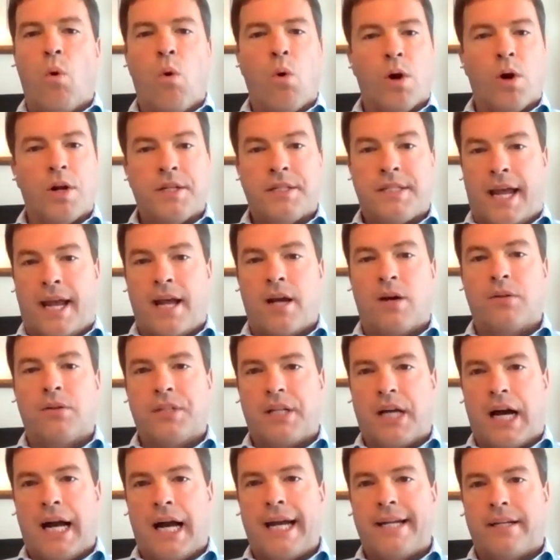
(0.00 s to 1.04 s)
or
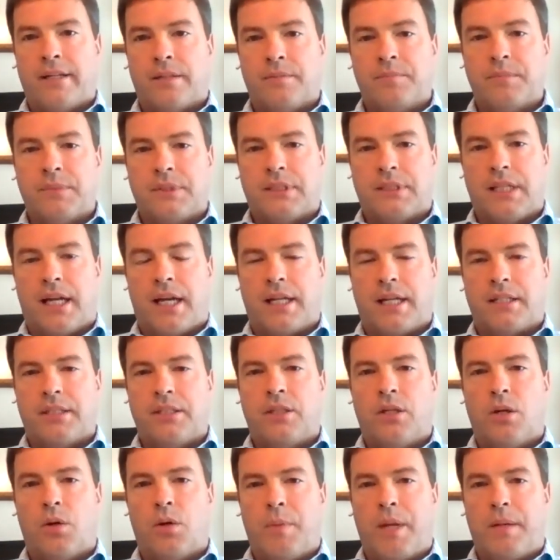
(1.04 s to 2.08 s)
downed items that,
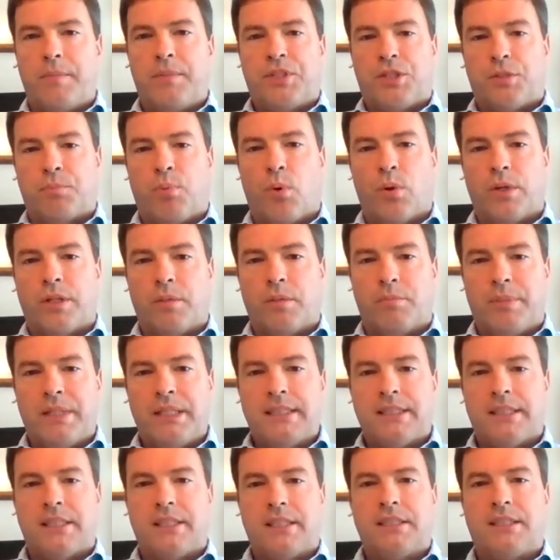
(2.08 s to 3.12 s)
maybe support the
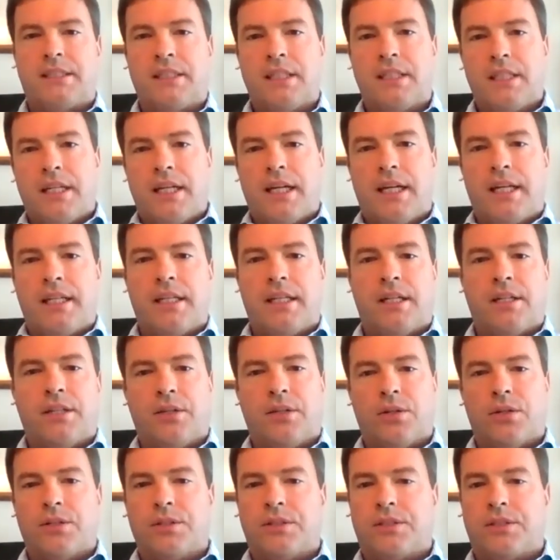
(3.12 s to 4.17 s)
business. And then
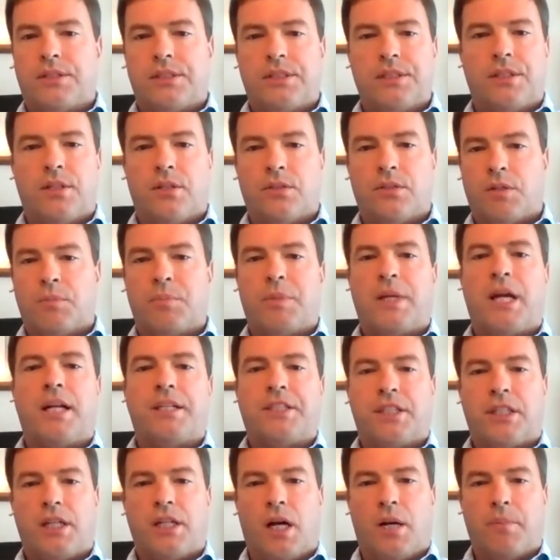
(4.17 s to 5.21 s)
there's, some
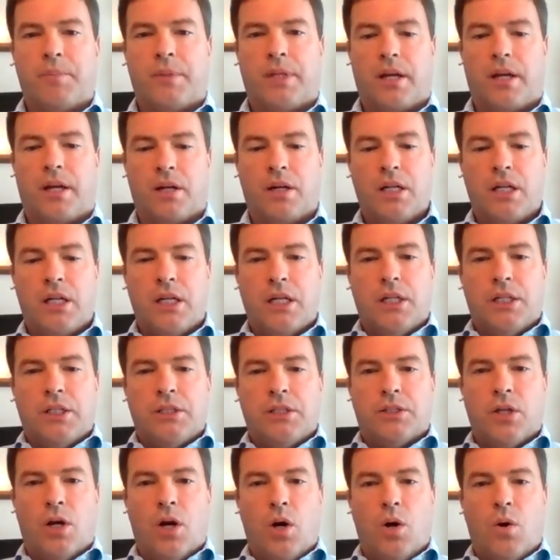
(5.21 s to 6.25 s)
catching up there.
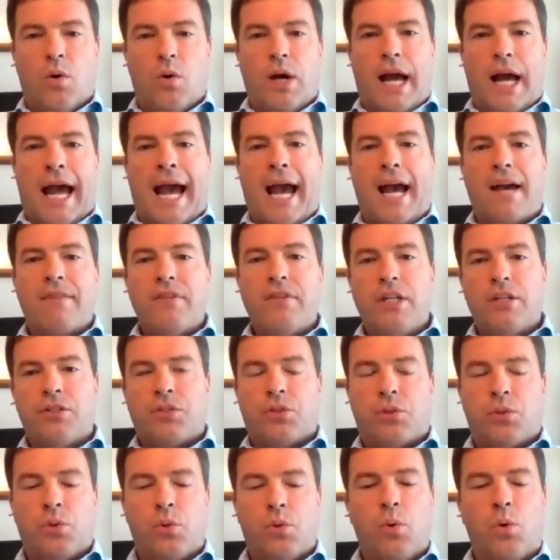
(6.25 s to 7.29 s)
So having a
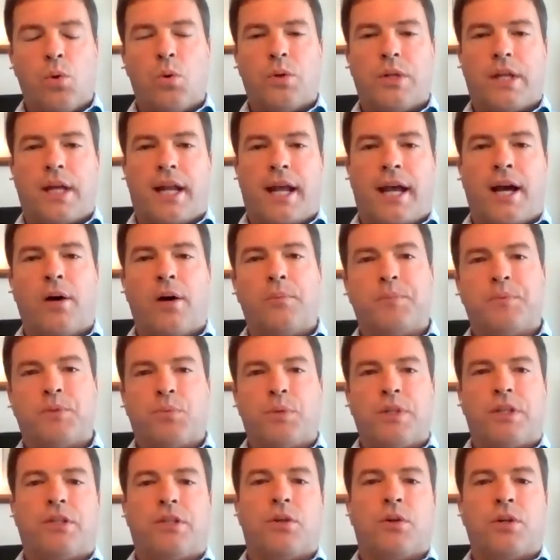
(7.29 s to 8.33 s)
tool that helps
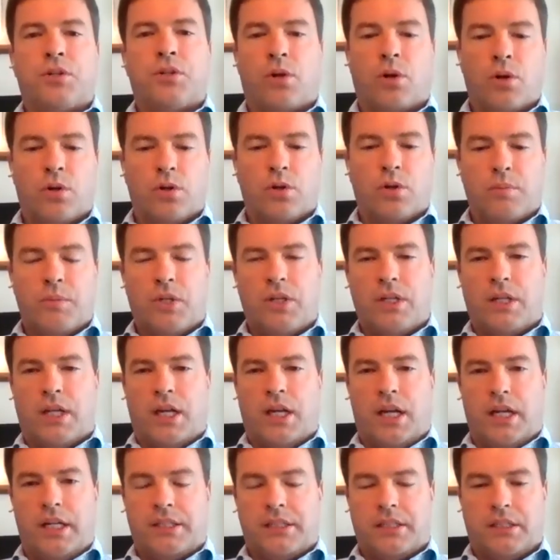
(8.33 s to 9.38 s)
with your internal
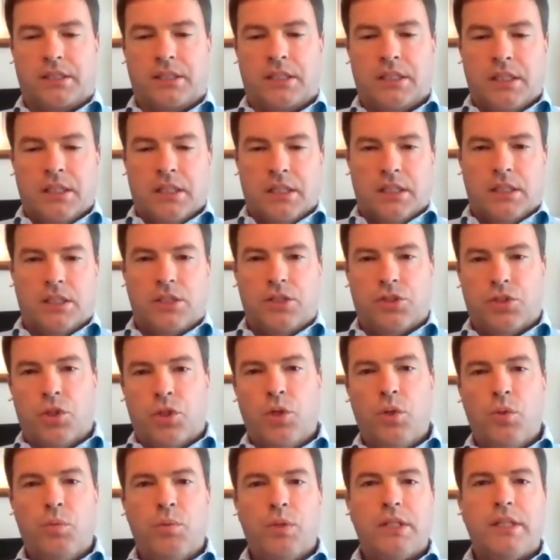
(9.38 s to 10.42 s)
communication, because
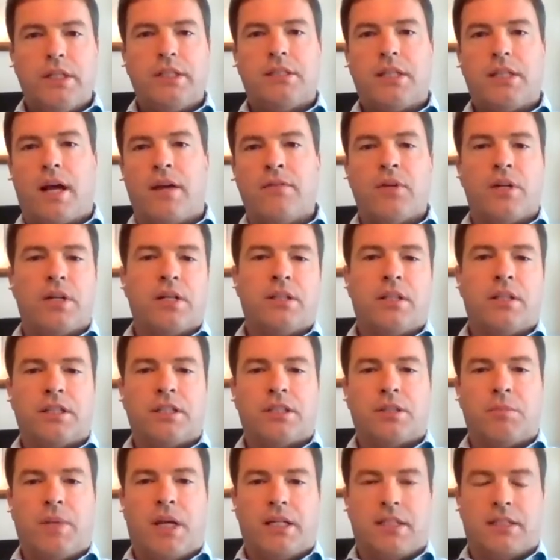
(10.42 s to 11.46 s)
who really is ever going to
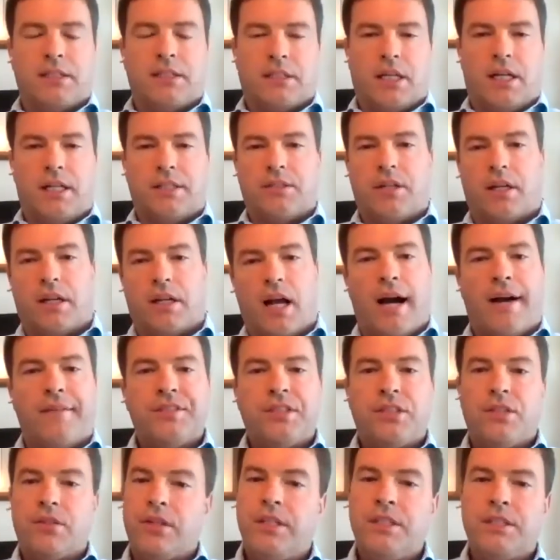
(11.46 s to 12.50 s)
touch a maintenance contract?
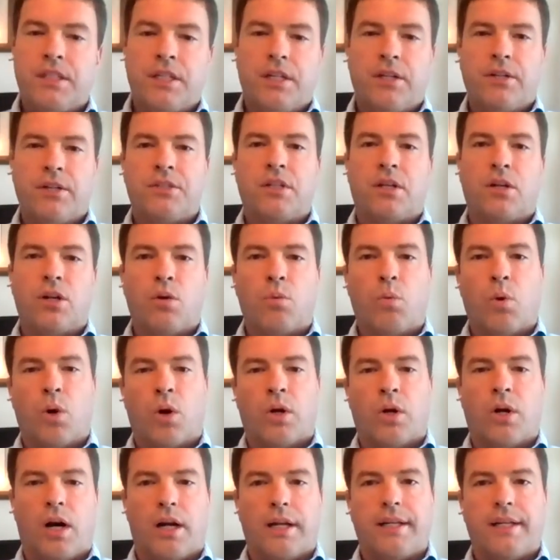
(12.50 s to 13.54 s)
Obviously, your engineers are going to
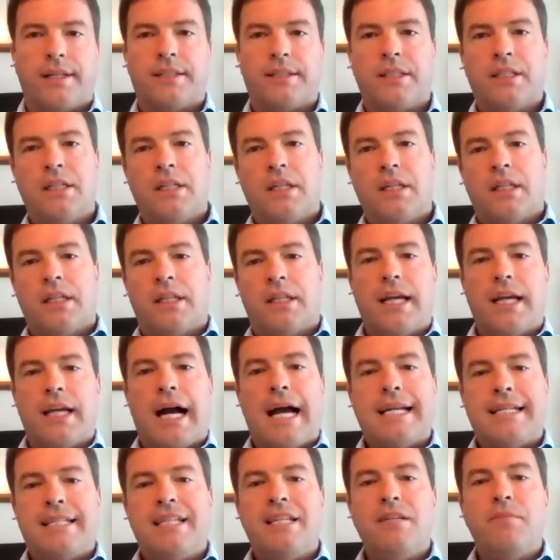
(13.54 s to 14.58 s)
work on it. The
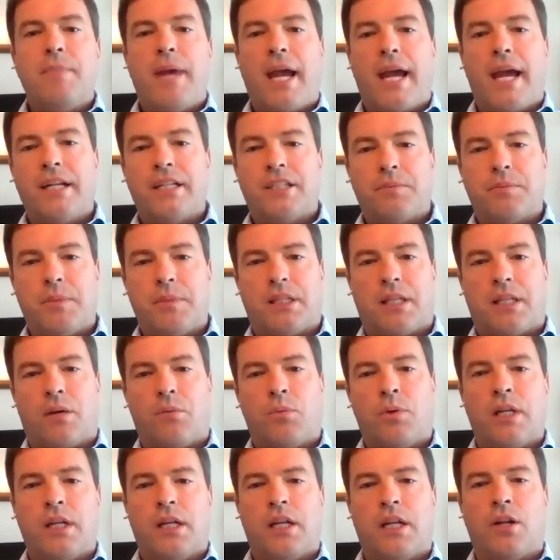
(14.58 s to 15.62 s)
IT management
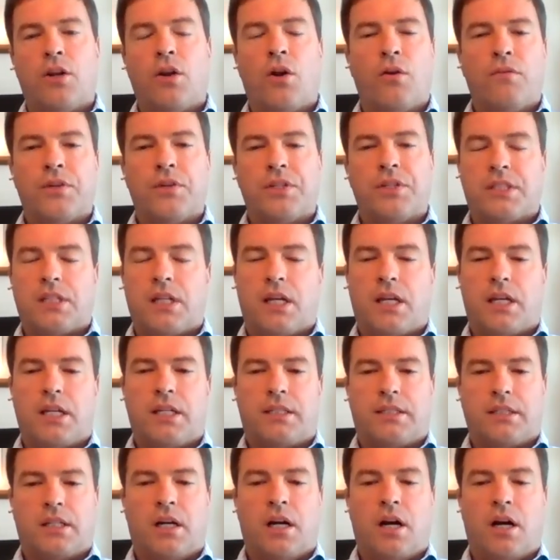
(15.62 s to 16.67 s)
that want to get an
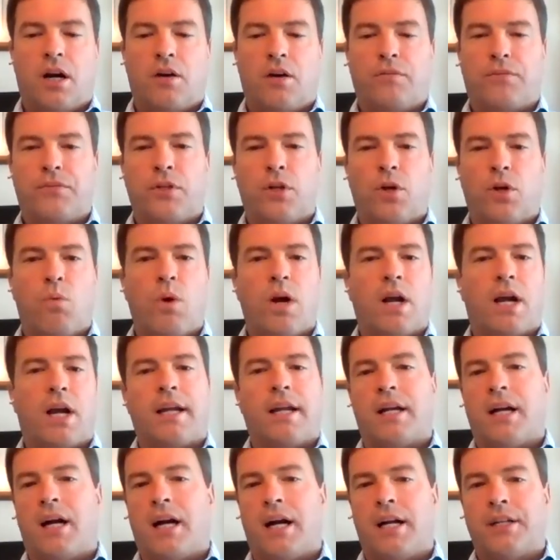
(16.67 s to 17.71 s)
oversight of, what
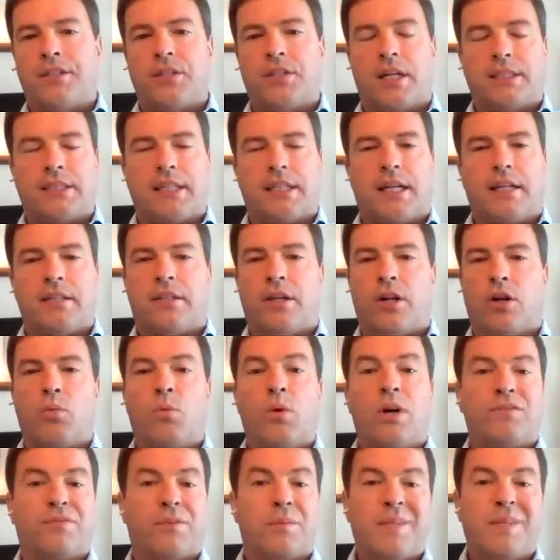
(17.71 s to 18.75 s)
kind of contracts out there,
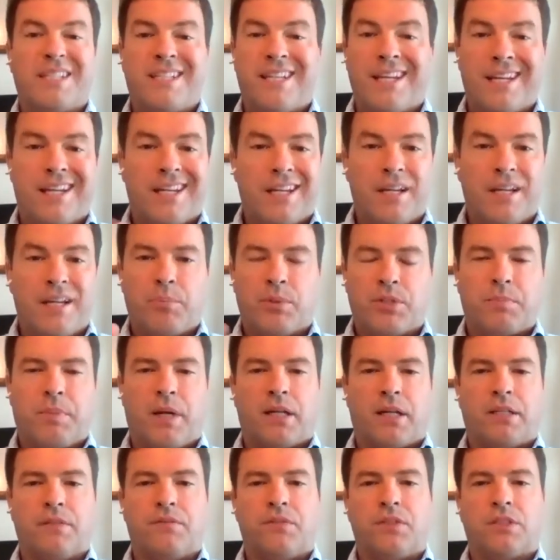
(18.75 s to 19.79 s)
what from a ticketing
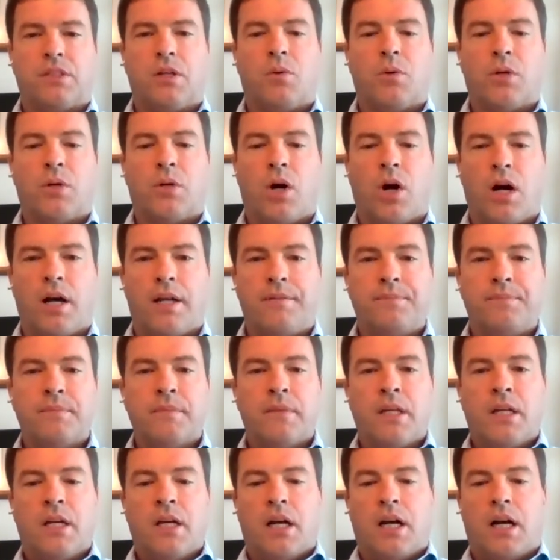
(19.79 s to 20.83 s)
perspective is going on
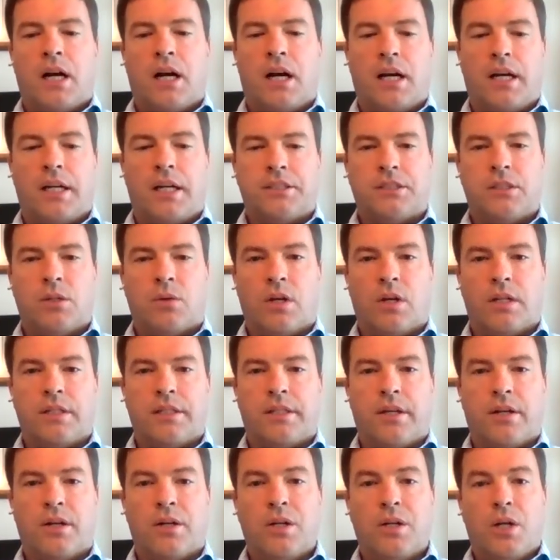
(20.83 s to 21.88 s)

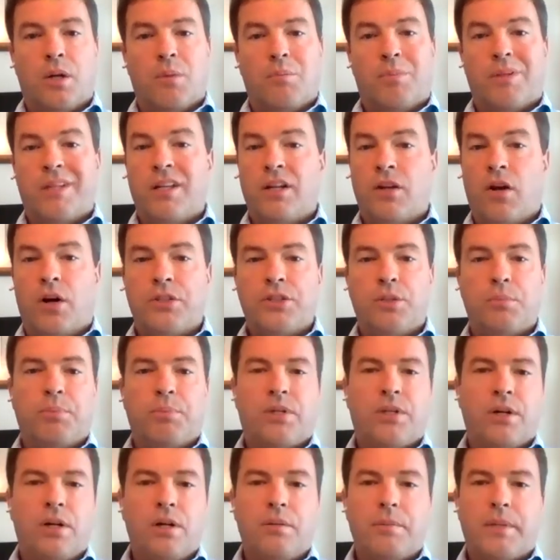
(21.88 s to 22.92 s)
there. But then also
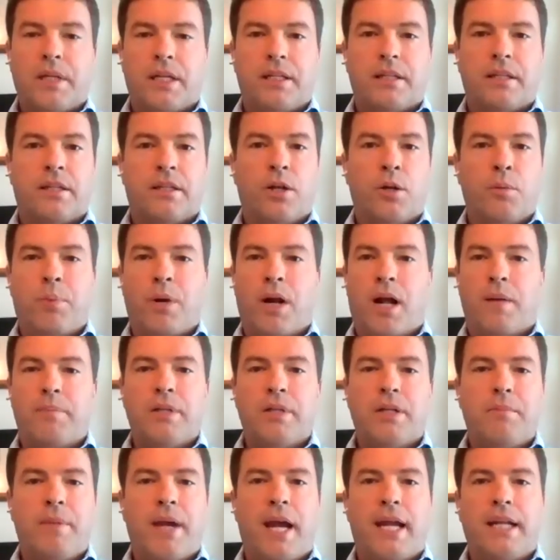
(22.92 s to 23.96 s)
procurement. They're
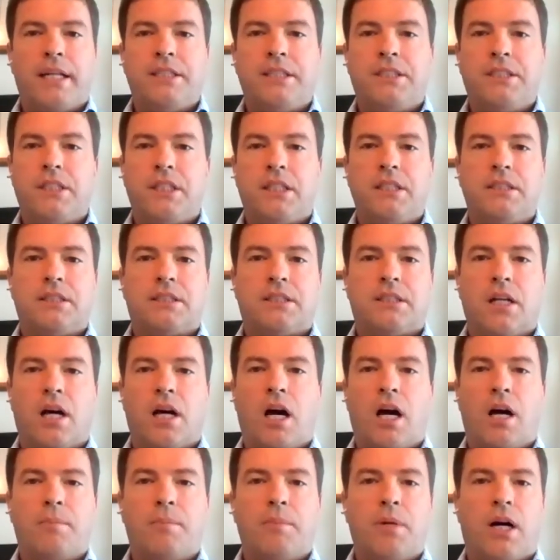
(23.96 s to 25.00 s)
probably managing
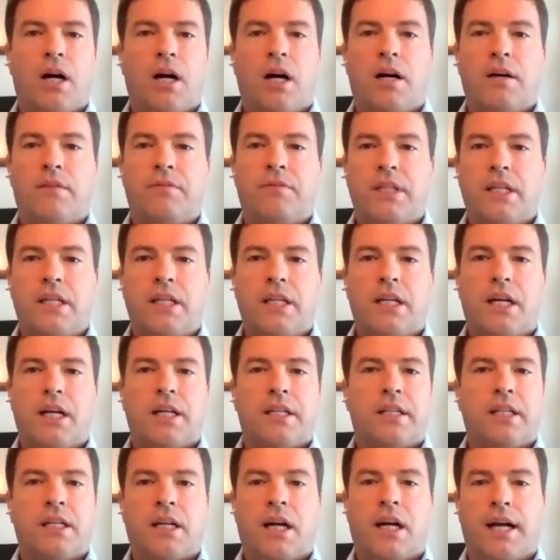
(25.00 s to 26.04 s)
some of the
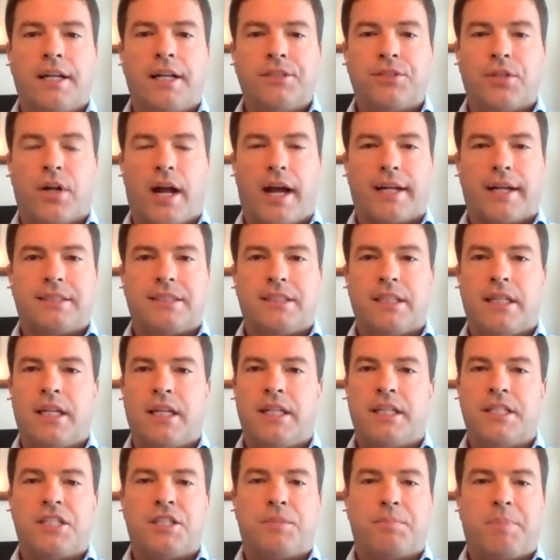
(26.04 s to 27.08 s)
contracts
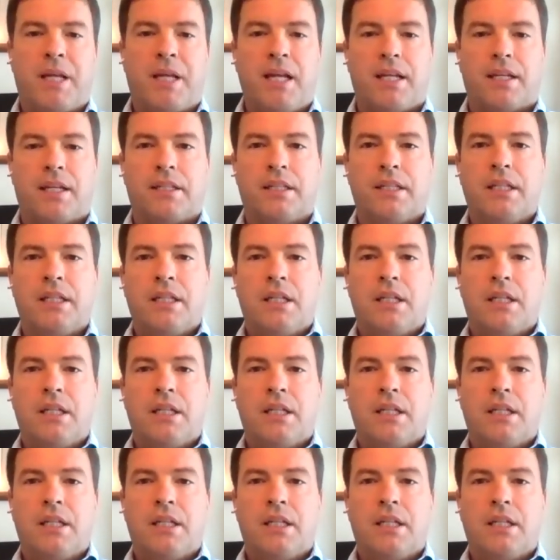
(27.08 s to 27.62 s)
and the spend.